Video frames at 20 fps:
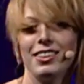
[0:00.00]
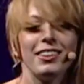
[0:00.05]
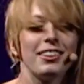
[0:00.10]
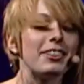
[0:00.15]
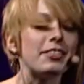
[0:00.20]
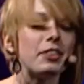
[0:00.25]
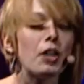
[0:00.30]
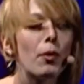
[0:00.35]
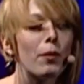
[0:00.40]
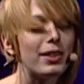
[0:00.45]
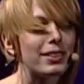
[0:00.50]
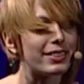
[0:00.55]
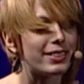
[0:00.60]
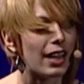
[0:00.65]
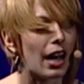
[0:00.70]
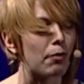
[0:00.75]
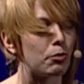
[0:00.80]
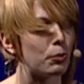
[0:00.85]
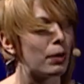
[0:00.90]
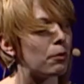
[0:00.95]
because no one
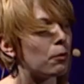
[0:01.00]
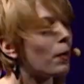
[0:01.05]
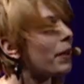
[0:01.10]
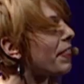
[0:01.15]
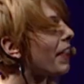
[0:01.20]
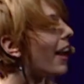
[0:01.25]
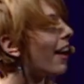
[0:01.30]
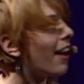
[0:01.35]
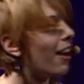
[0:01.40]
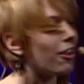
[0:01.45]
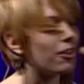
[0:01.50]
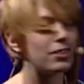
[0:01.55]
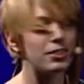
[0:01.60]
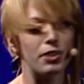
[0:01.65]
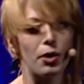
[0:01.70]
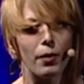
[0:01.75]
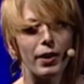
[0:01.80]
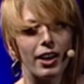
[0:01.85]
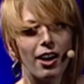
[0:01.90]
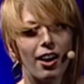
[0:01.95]
stopped and went, What the hell is
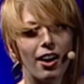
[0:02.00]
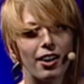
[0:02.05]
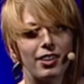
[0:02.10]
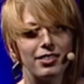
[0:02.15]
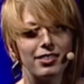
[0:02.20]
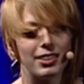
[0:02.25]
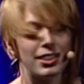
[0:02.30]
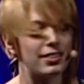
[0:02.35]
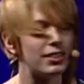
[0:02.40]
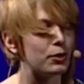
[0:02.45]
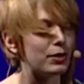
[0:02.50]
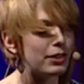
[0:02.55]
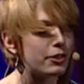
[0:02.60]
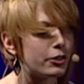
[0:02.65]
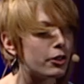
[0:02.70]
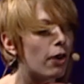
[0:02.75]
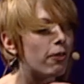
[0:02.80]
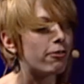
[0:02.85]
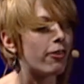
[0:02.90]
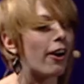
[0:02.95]
going on? Because it was
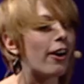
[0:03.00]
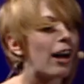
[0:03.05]
so far